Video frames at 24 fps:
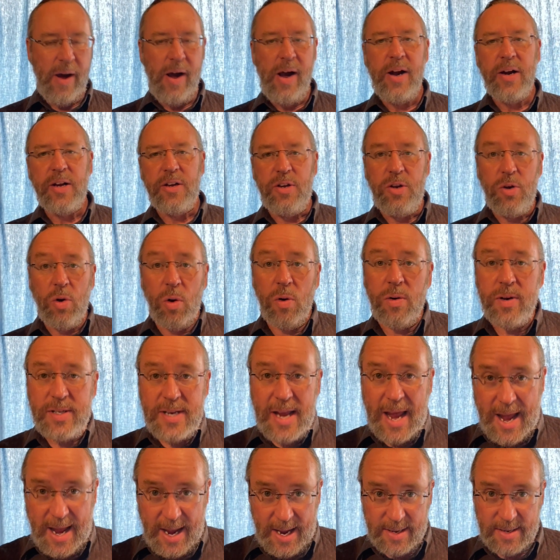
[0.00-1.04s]
Your
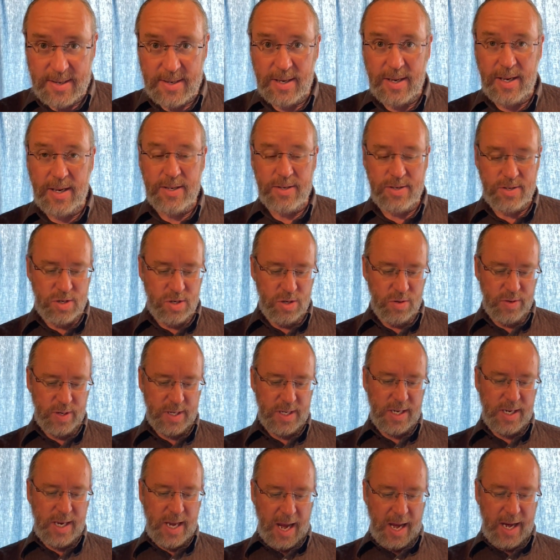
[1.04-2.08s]
task is to
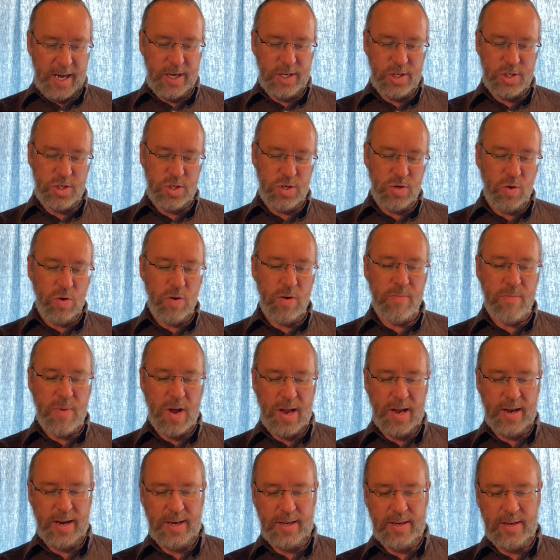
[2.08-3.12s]
engage your
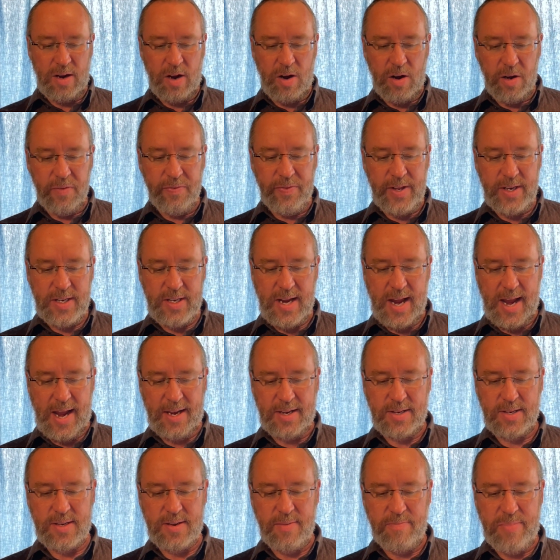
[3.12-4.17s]
mind on the
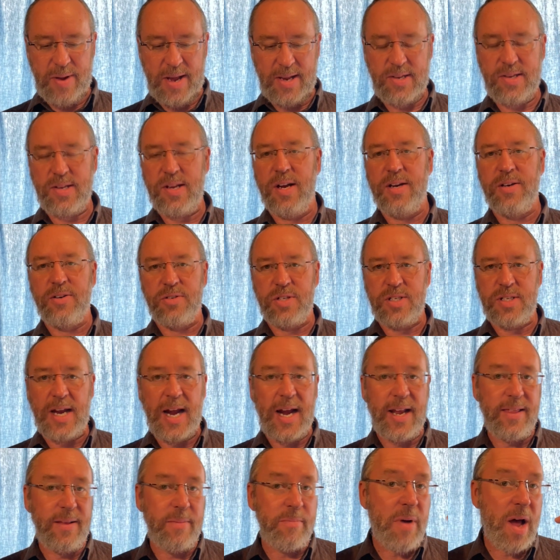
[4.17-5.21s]
text to best
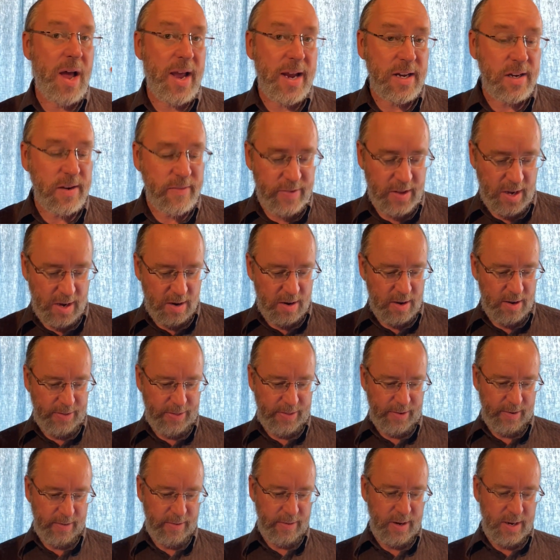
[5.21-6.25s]
understand the mind of the
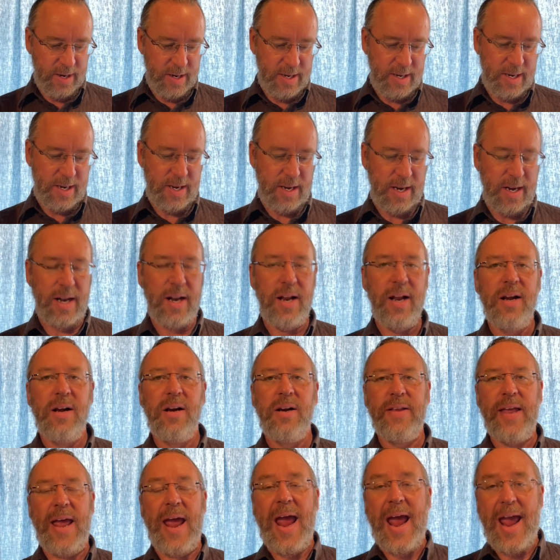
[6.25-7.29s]
author
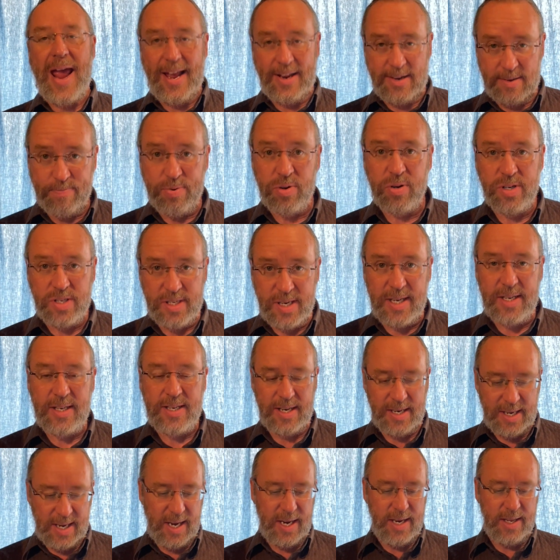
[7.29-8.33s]
as
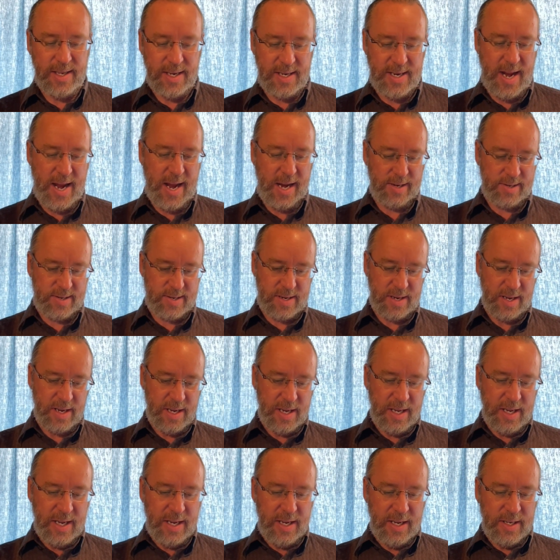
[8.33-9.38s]
presented in the text.
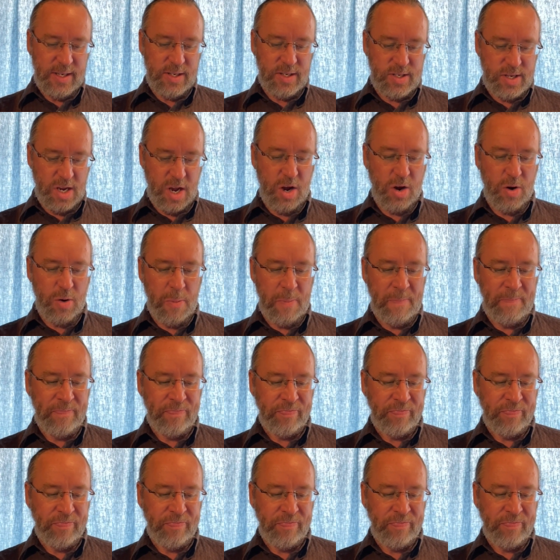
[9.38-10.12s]
So